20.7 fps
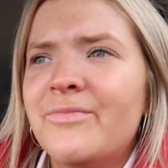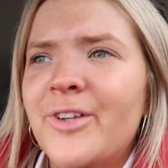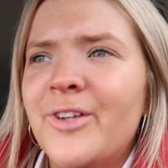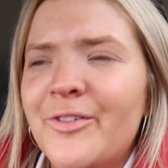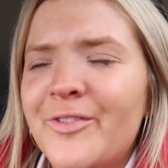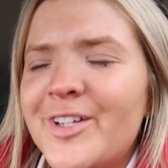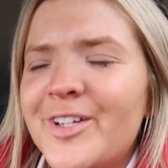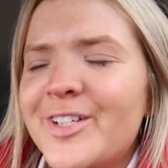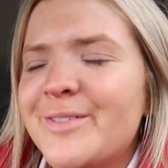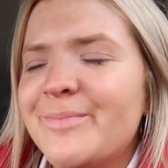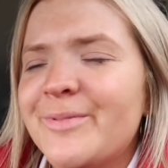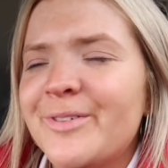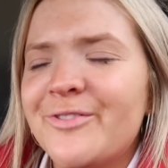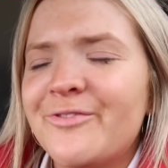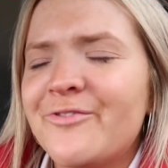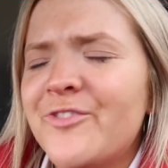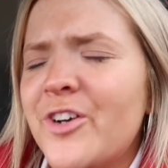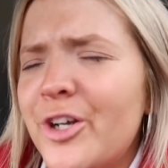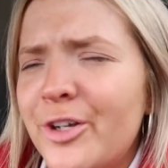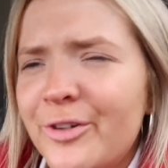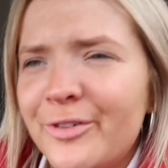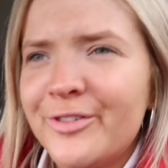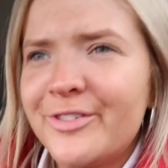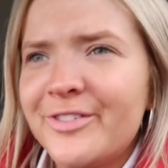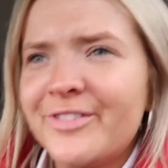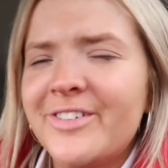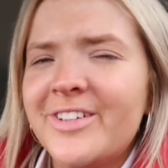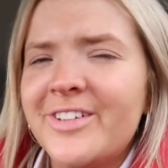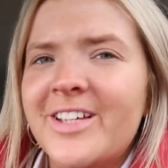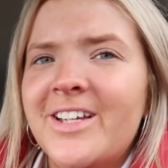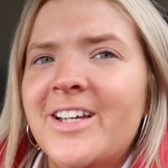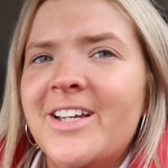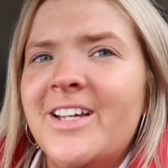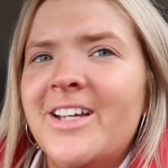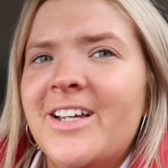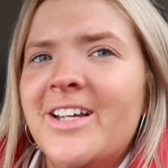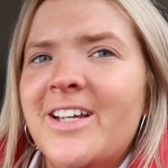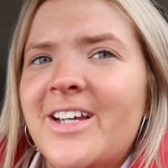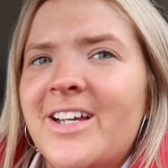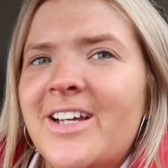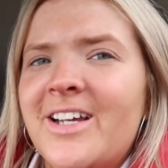Not vegetables, fruit.
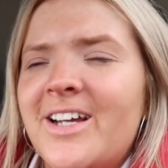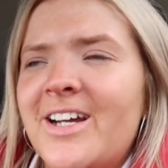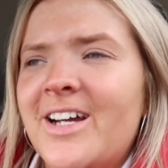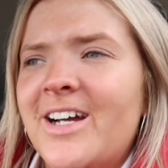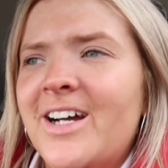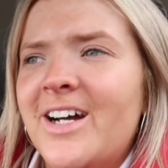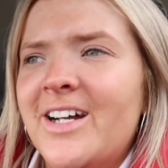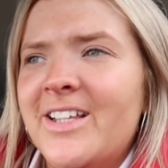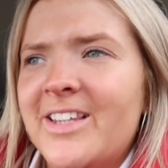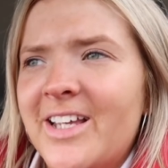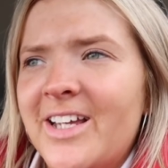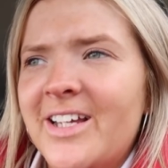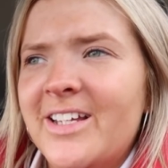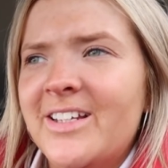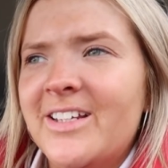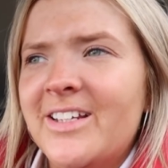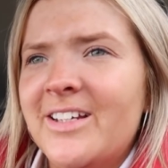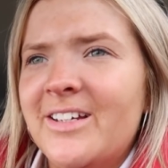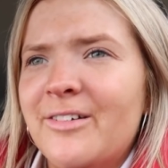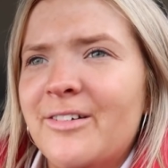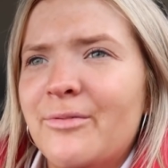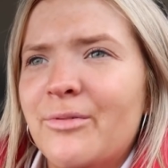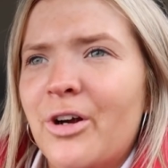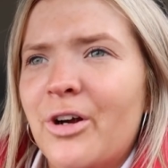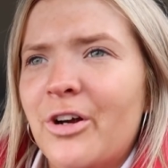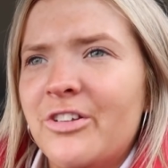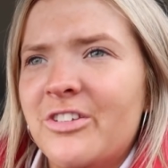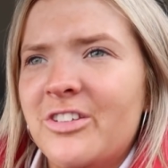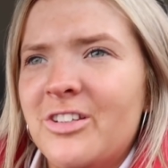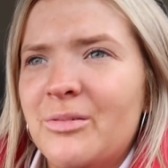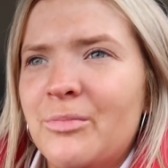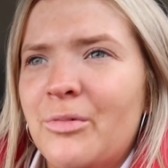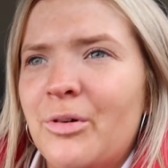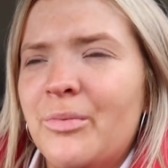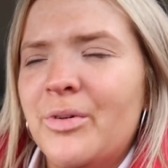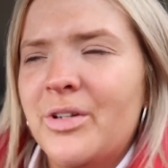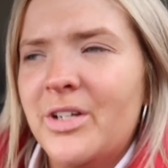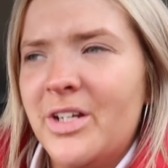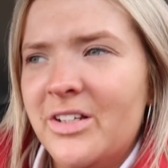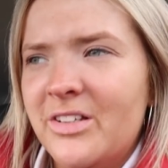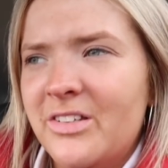And then we're going to see
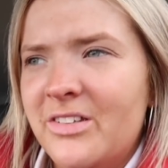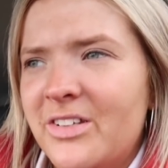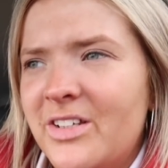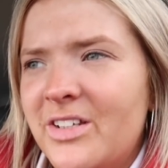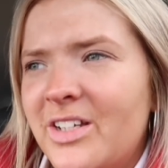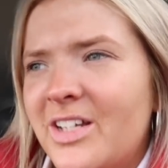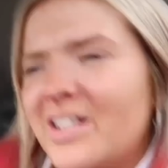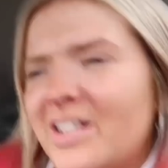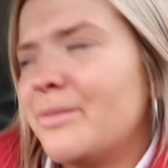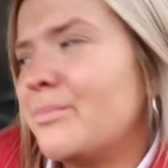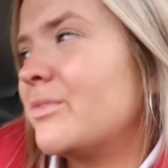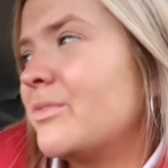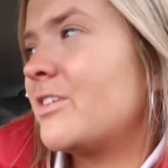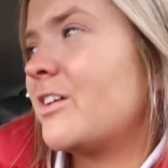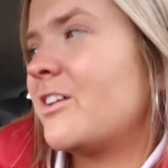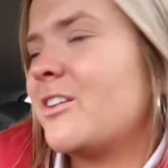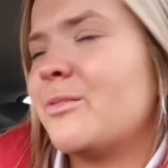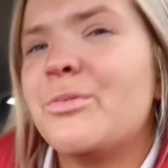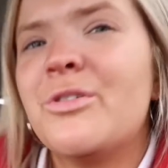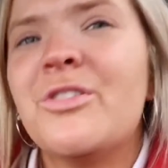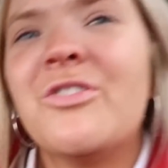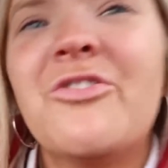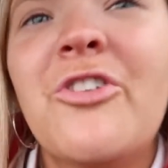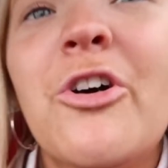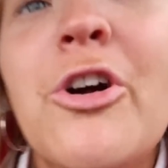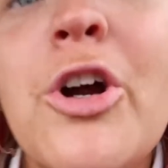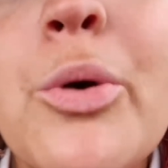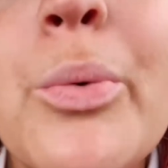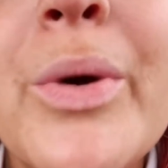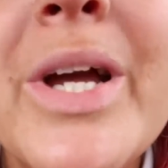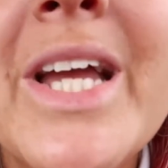Mum and Nancy, and I'm desperate for a